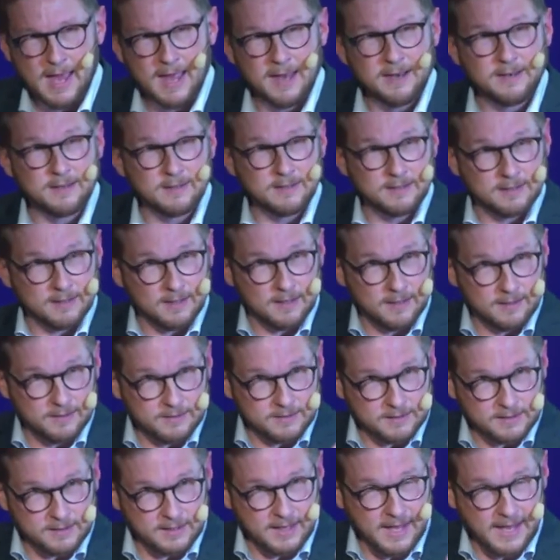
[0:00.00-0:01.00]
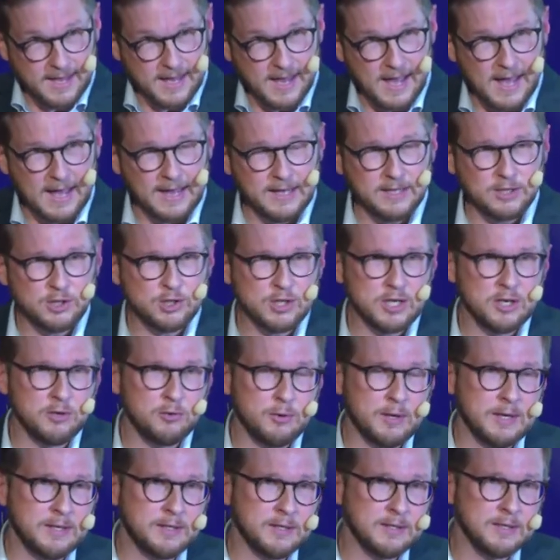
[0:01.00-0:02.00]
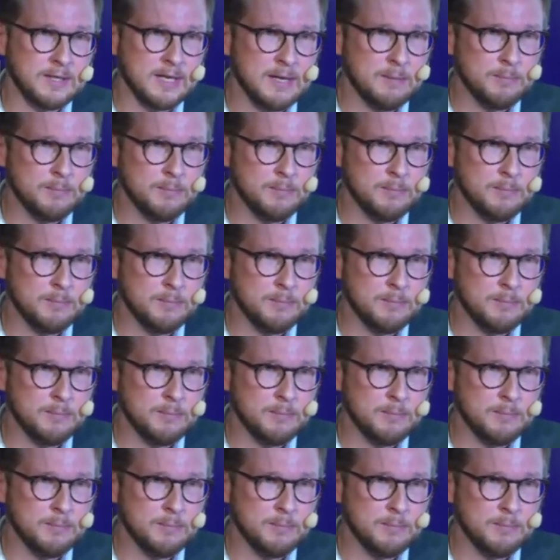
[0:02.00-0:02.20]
and the AI generated